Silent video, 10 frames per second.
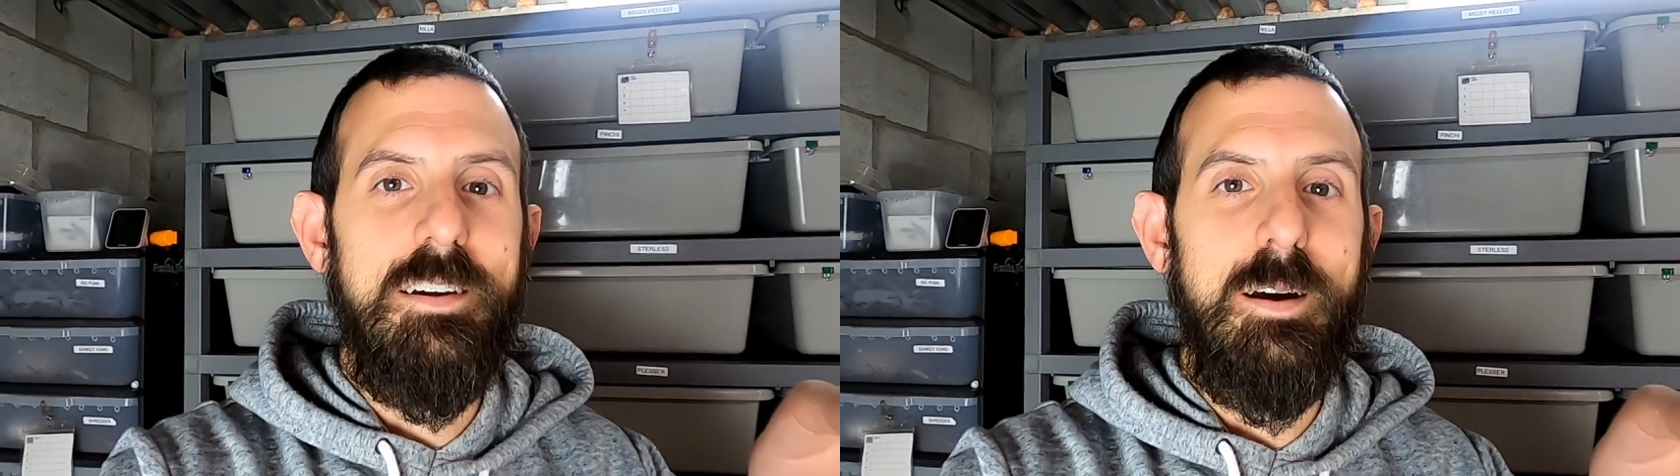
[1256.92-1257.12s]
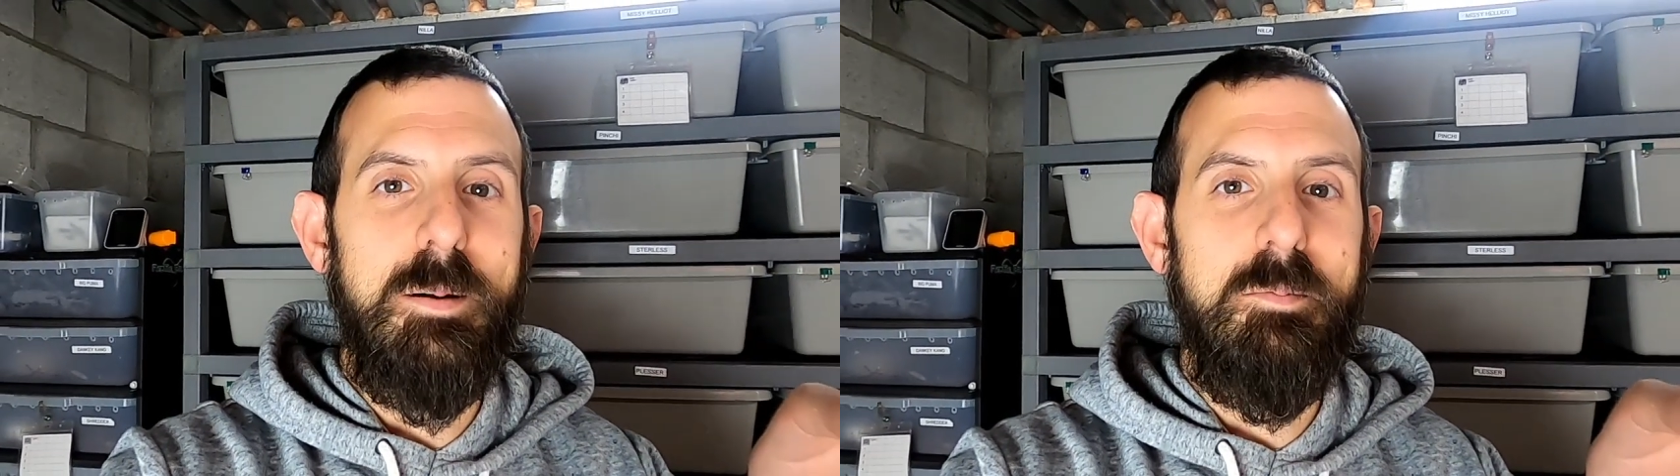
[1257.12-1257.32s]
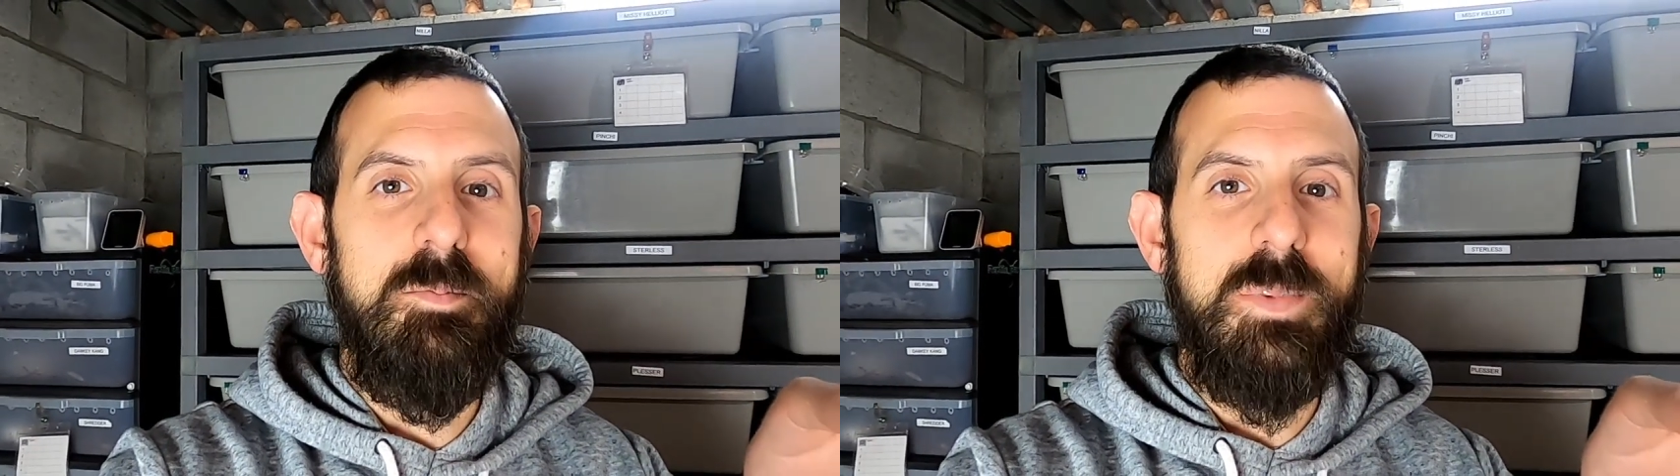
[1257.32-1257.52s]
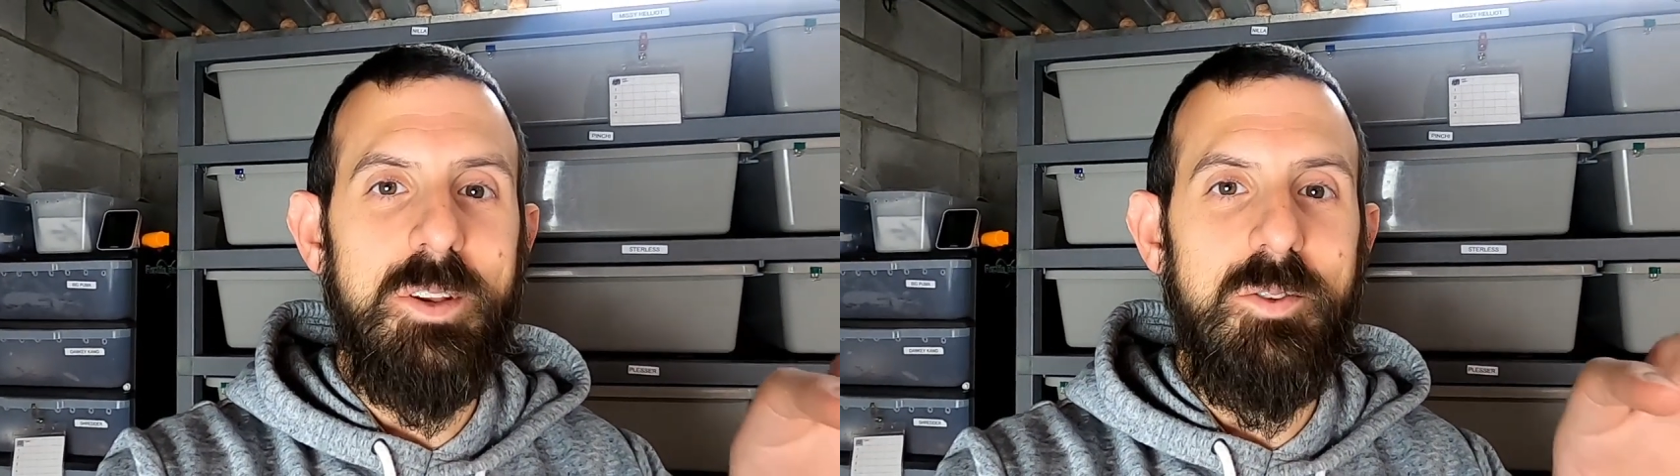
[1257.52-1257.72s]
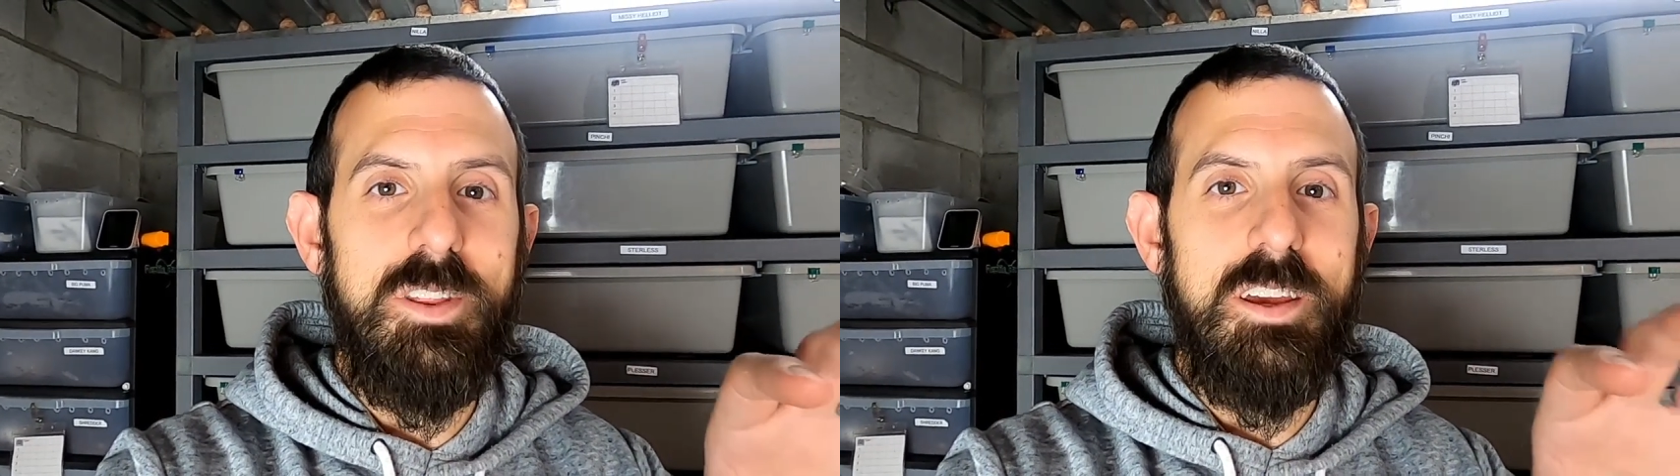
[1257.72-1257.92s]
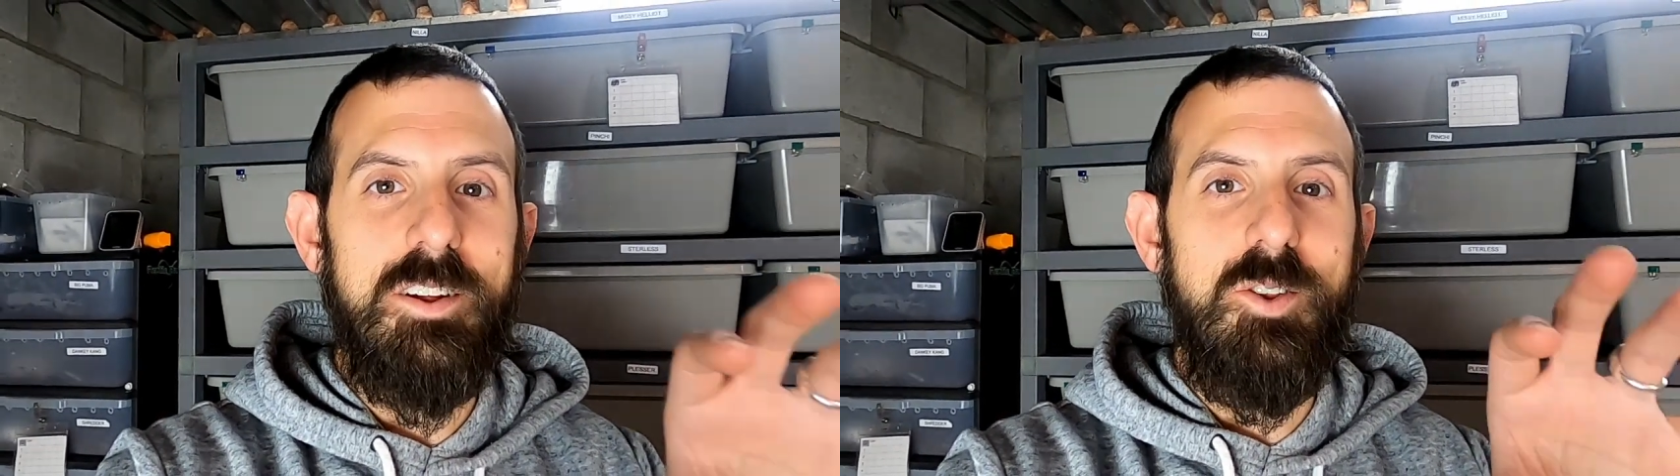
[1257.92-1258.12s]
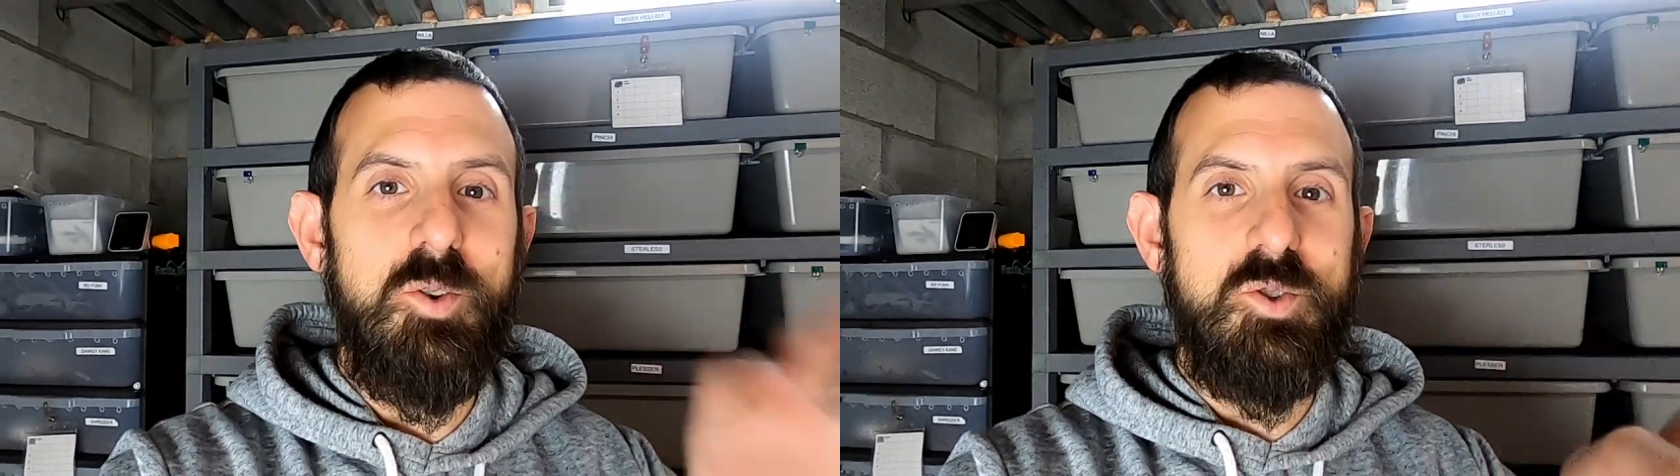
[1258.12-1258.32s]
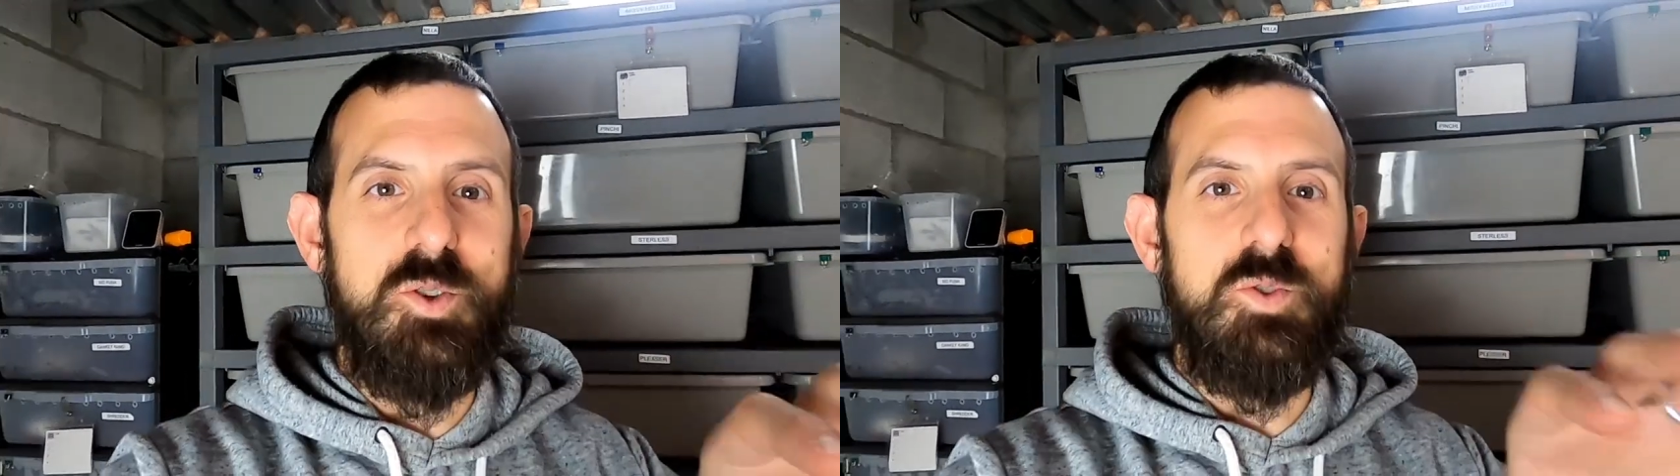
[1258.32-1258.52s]
the
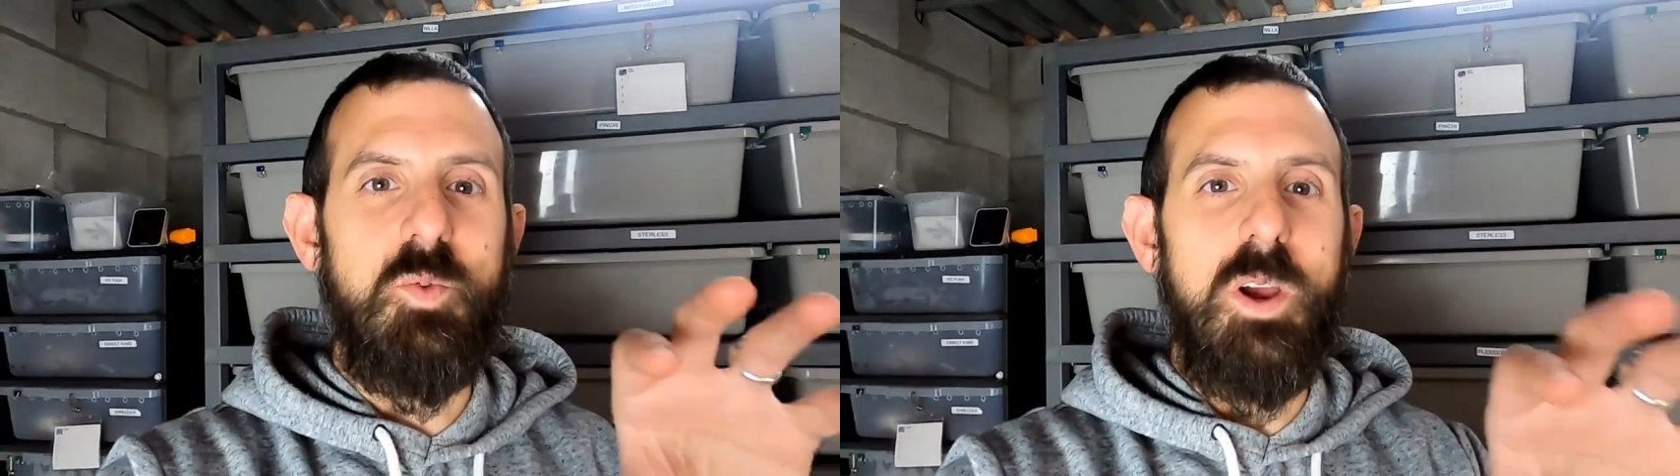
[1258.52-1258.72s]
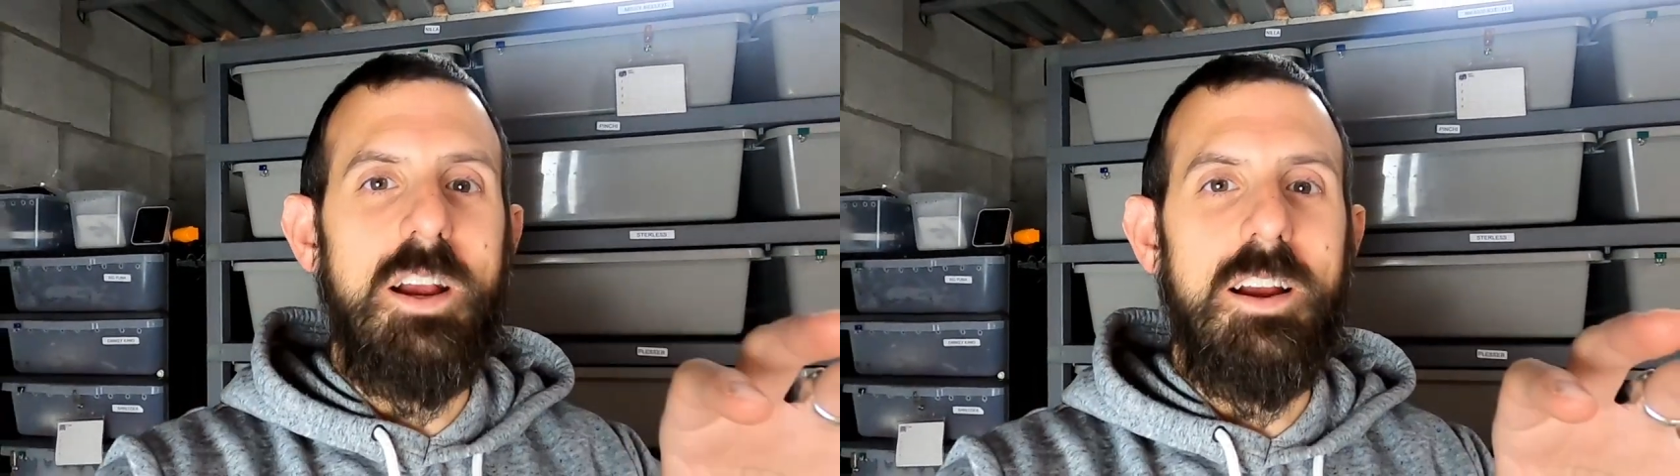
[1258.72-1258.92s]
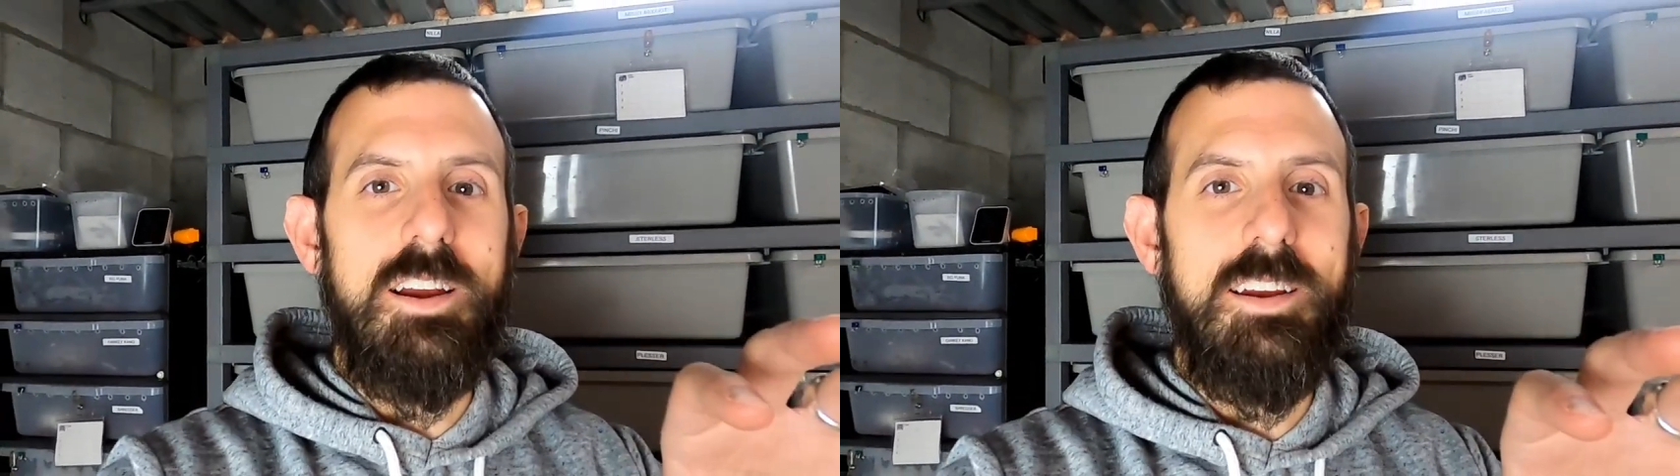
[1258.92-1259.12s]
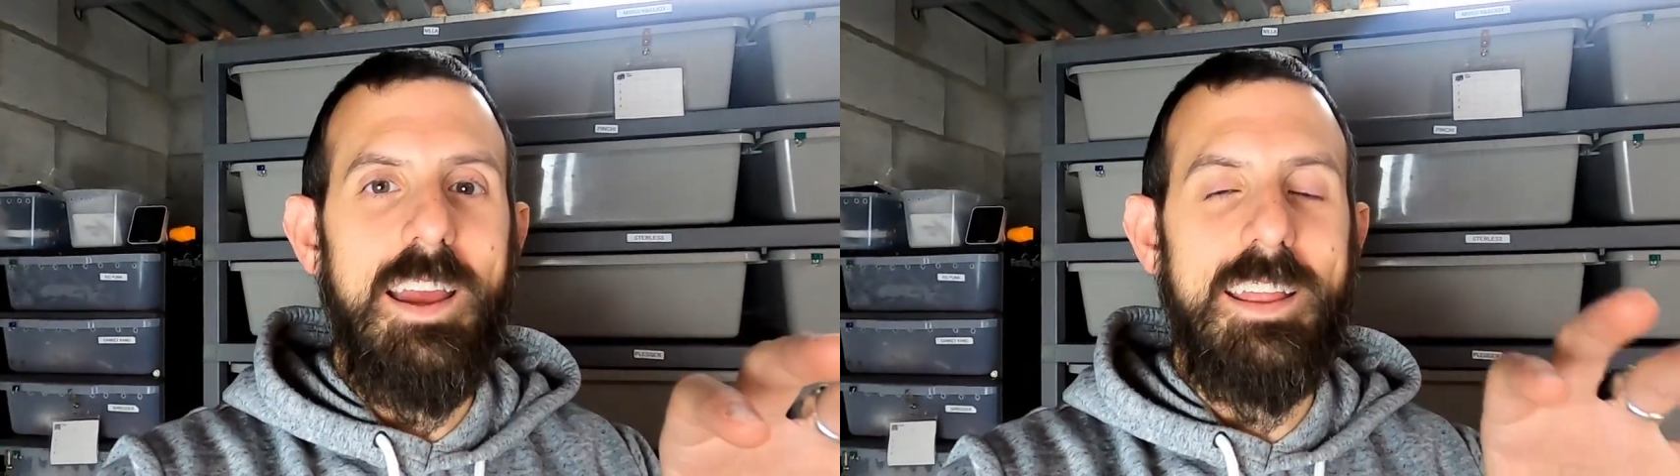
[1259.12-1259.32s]
enclosures where